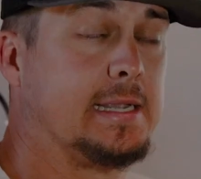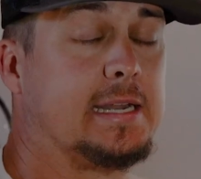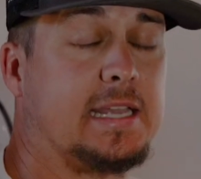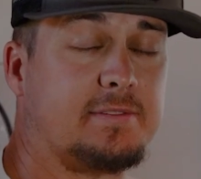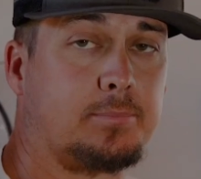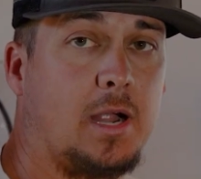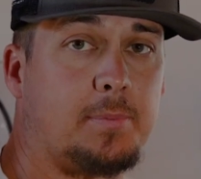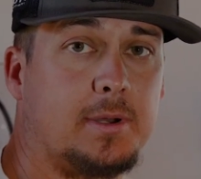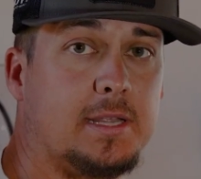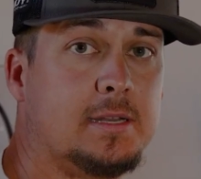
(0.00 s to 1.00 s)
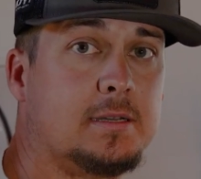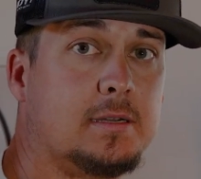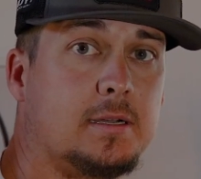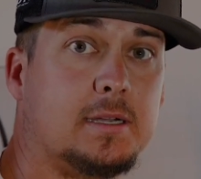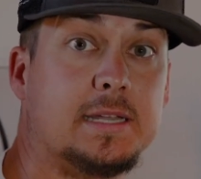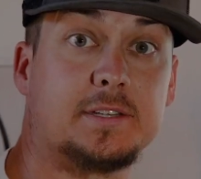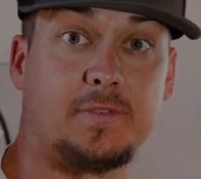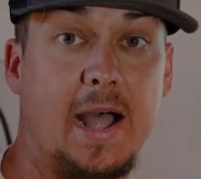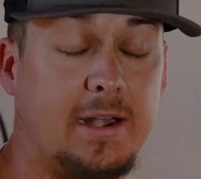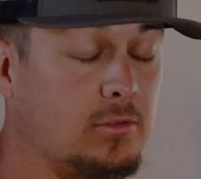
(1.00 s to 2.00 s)
any given property is
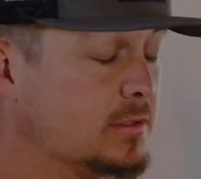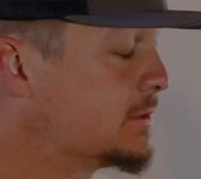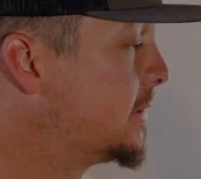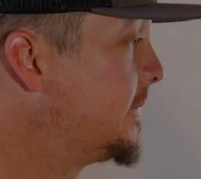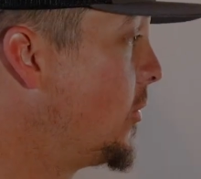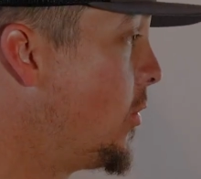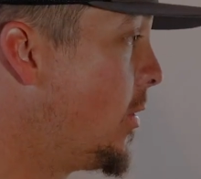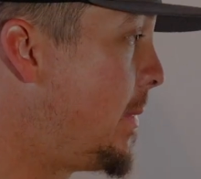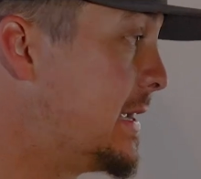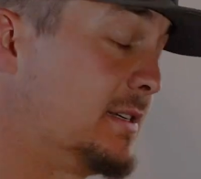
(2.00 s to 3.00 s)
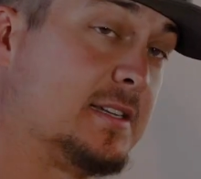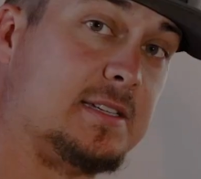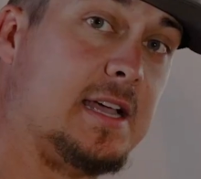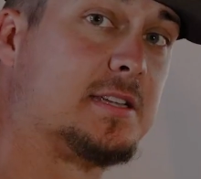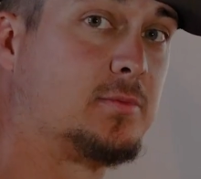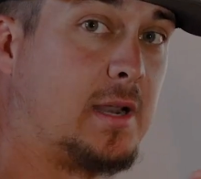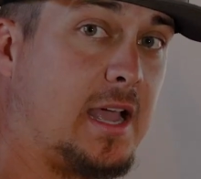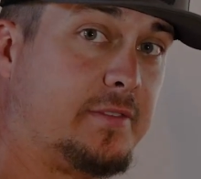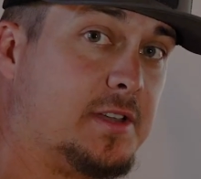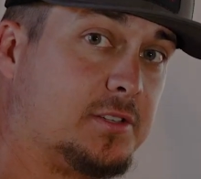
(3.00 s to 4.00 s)
vital for my success when
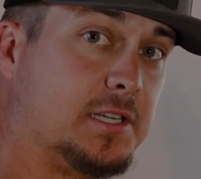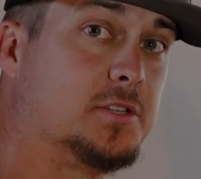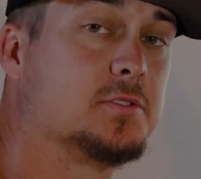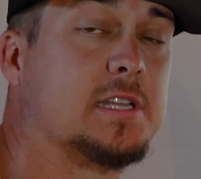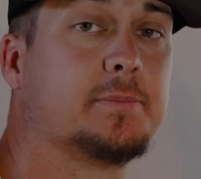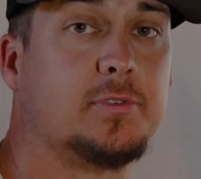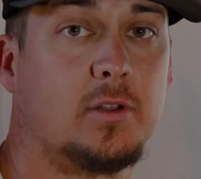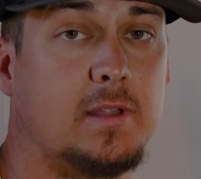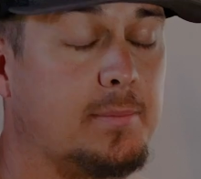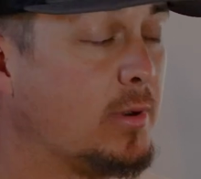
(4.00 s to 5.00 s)
I eventually do step foot on that